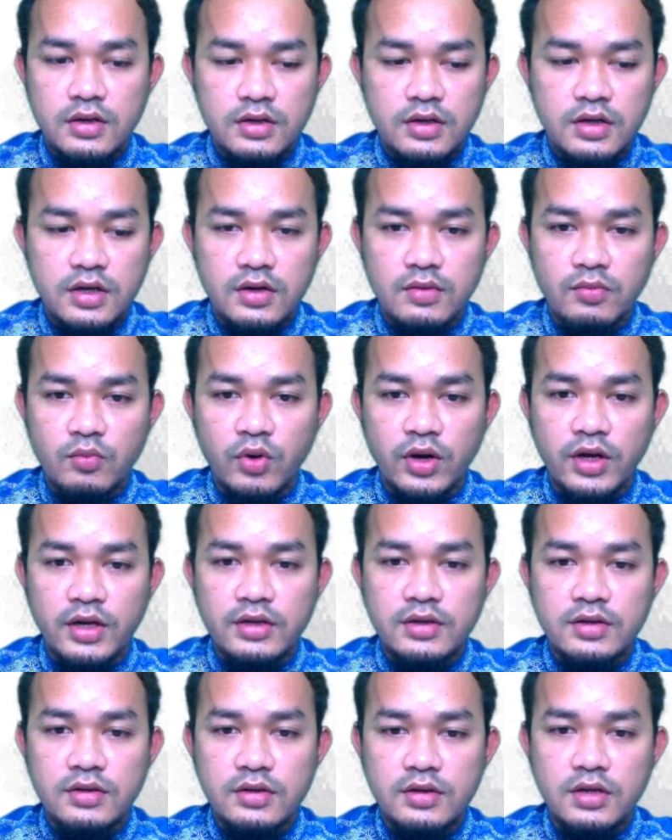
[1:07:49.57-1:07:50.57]

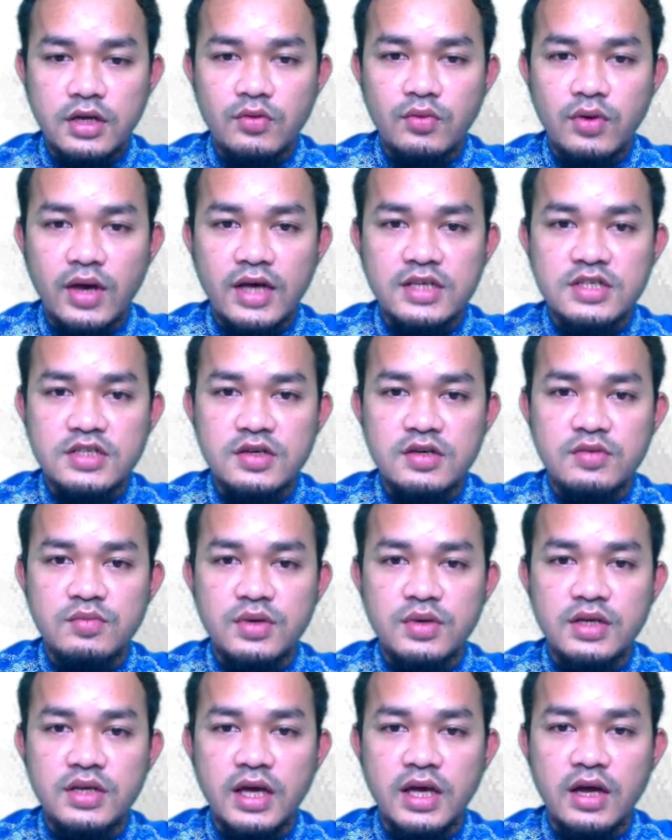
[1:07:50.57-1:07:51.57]
1. It will asking
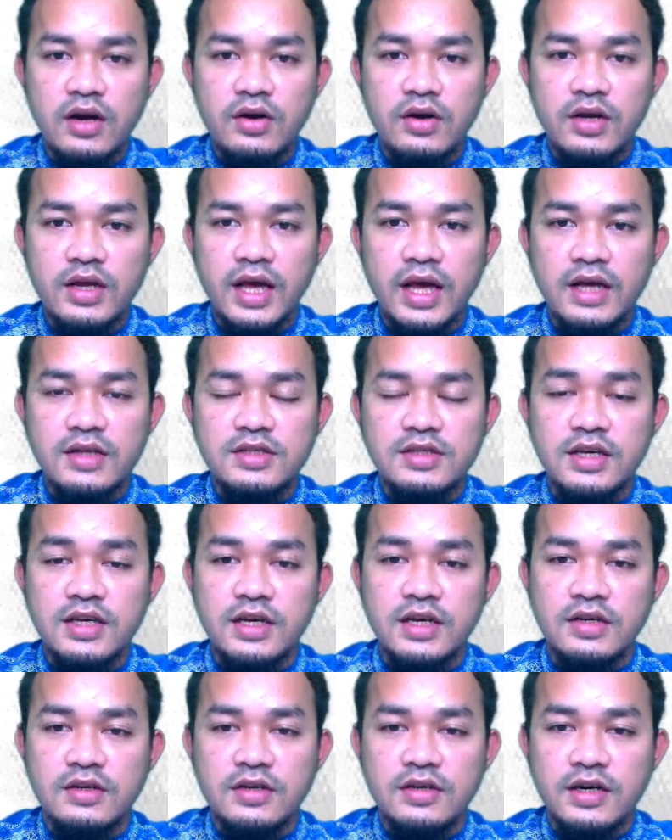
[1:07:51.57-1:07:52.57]
me that already
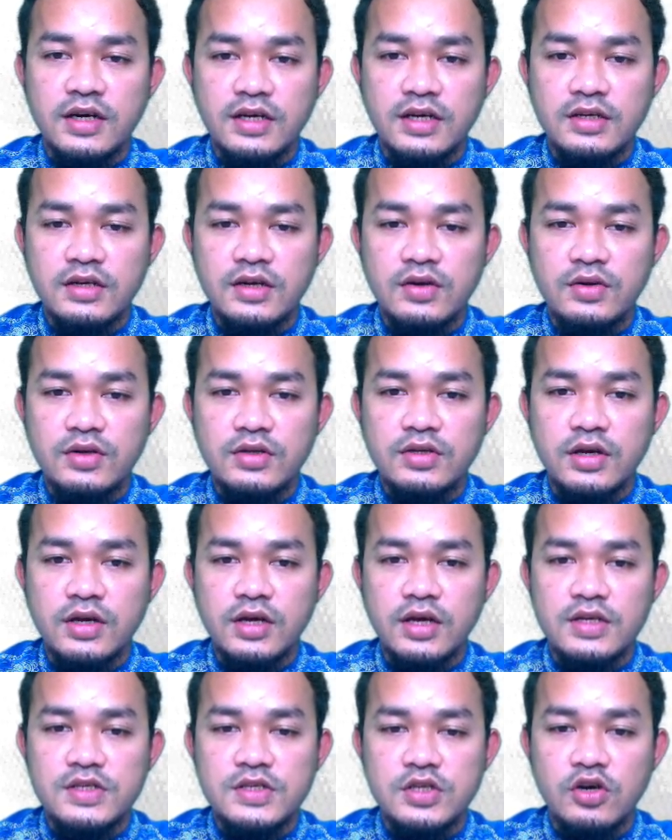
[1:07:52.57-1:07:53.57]
taken, right? Already
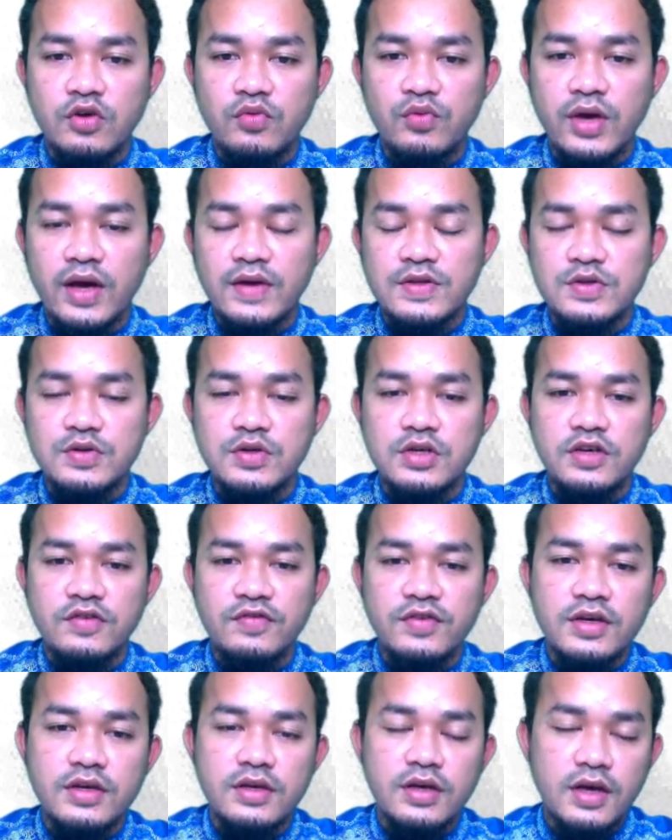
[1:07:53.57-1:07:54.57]
taken. So we have to
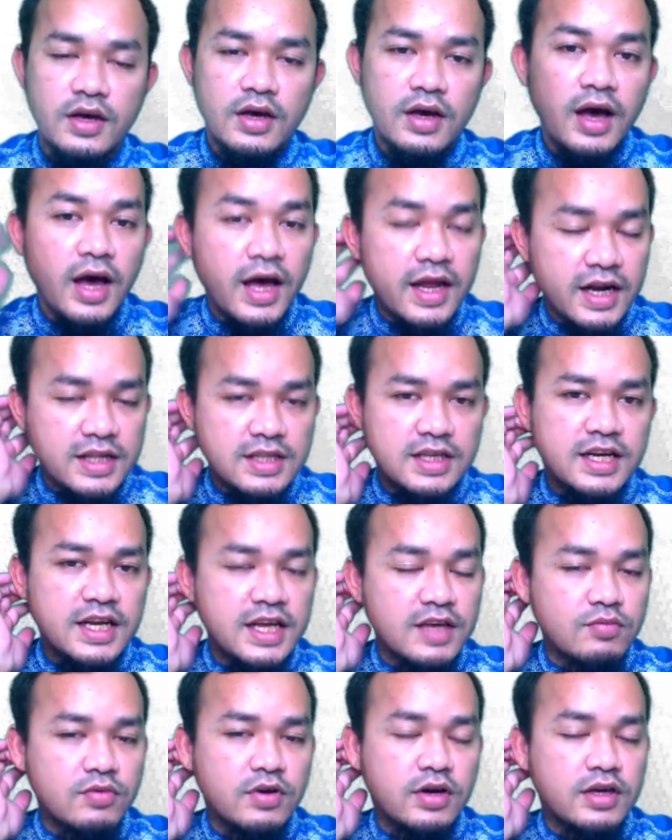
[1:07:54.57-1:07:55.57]
giving another
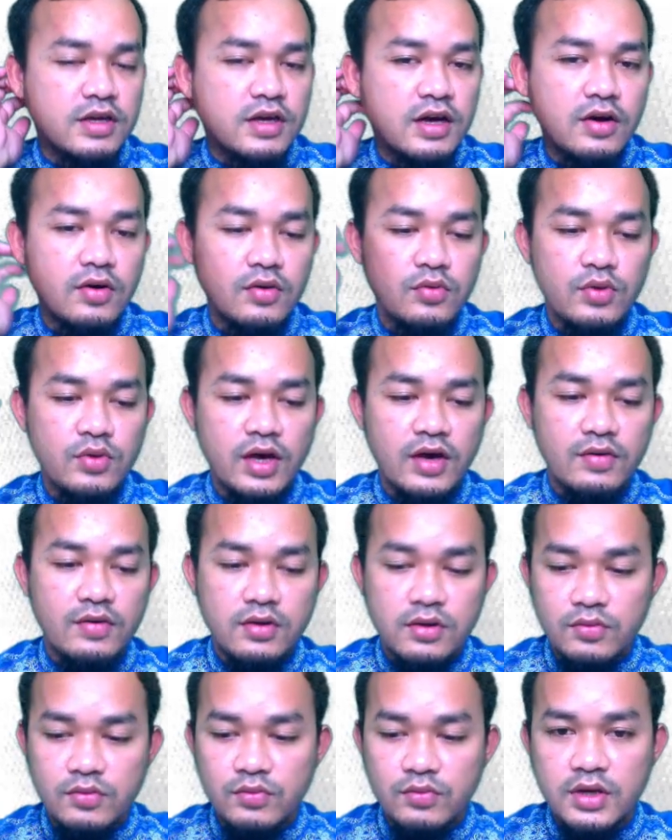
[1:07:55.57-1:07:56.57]
name, right?
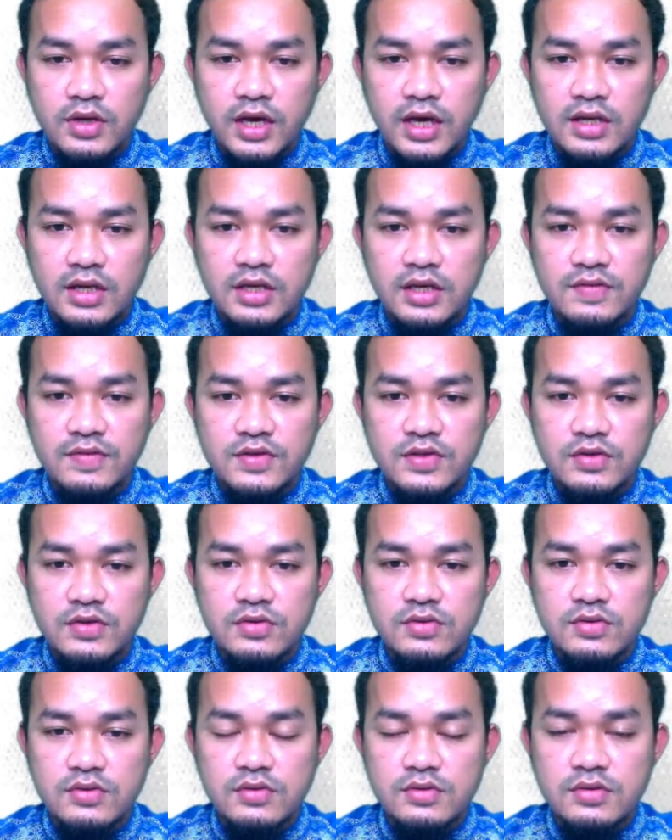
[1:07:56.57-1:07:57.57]
We can give
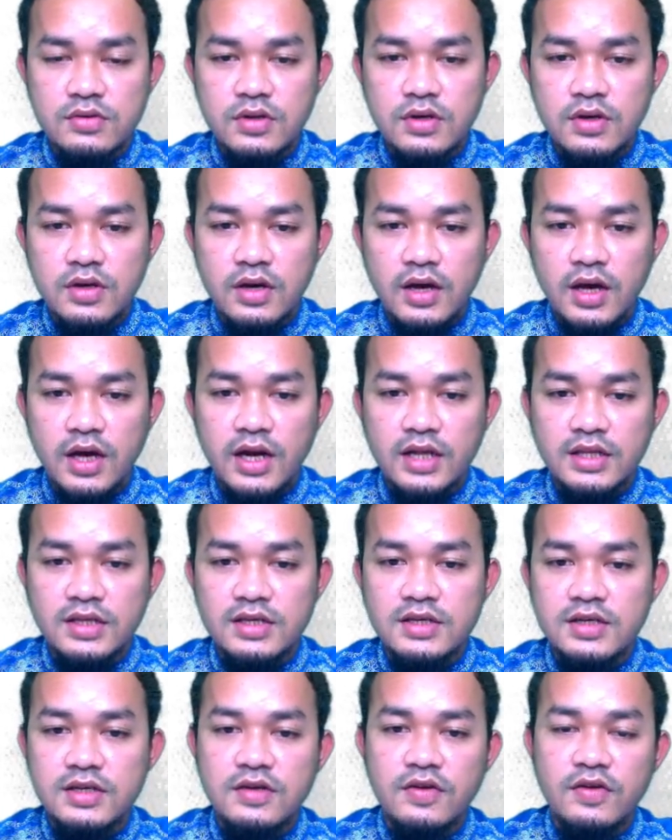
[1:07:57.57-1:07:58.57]
to
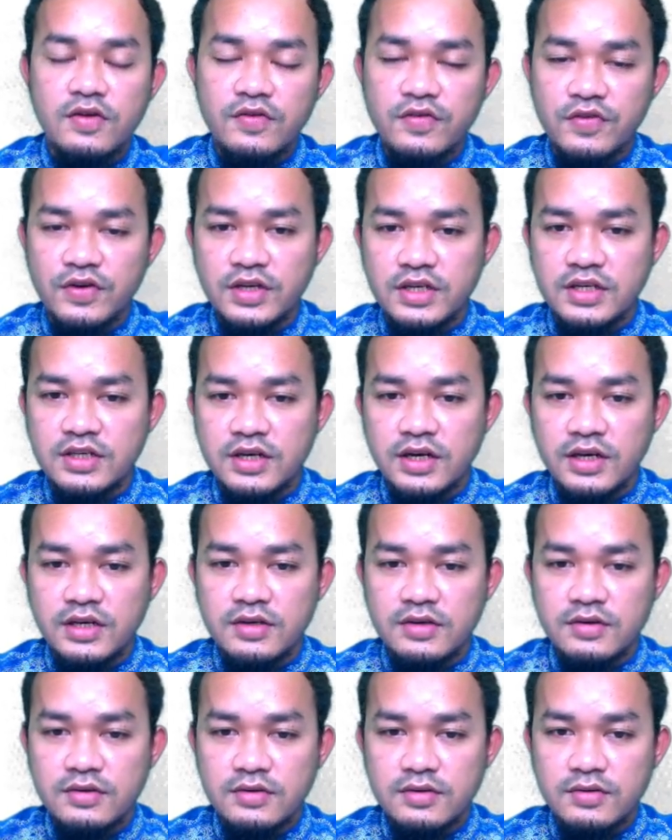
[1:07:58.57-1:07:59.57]
another 3, right?
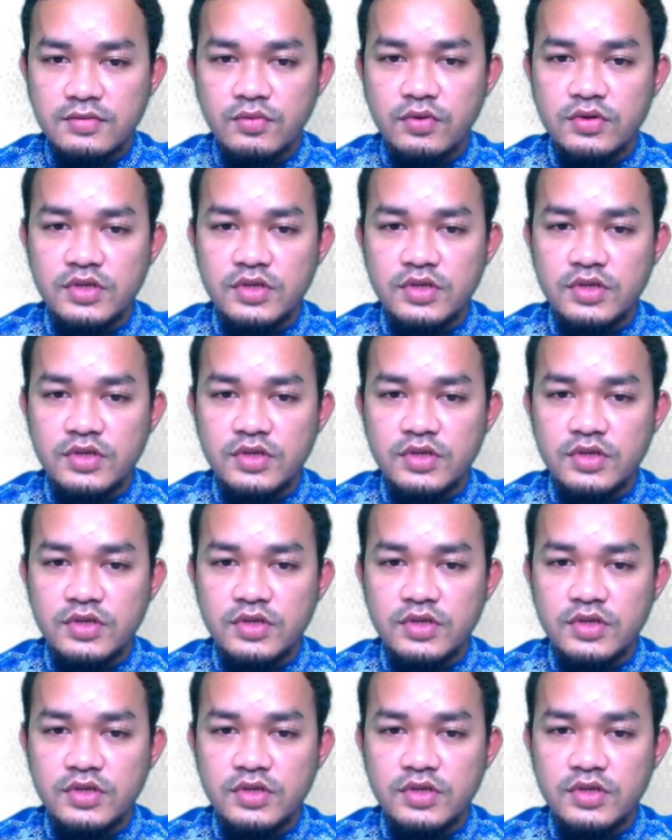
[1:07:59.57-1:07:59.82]
For